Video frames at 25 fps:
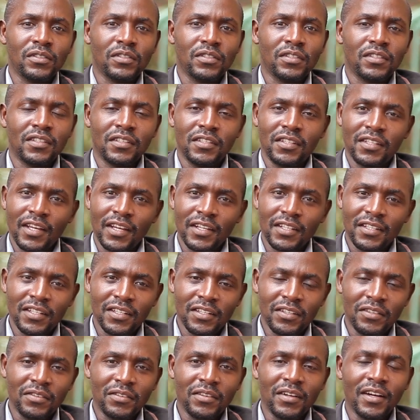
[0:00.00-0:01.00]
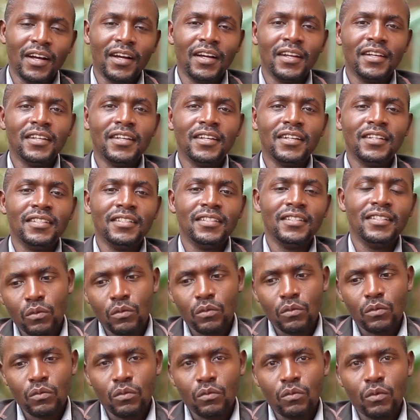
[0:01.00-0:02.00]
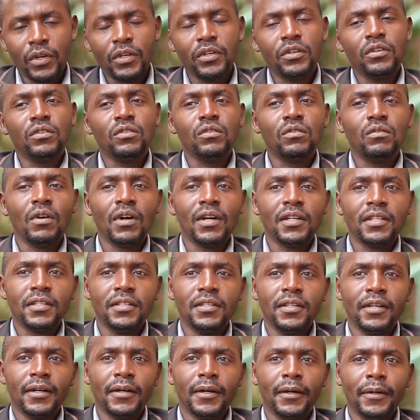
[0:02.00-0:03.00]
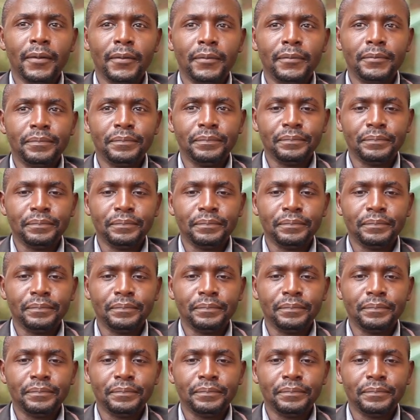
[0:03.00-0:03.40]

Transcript: SEATINI Uganda. When you look at the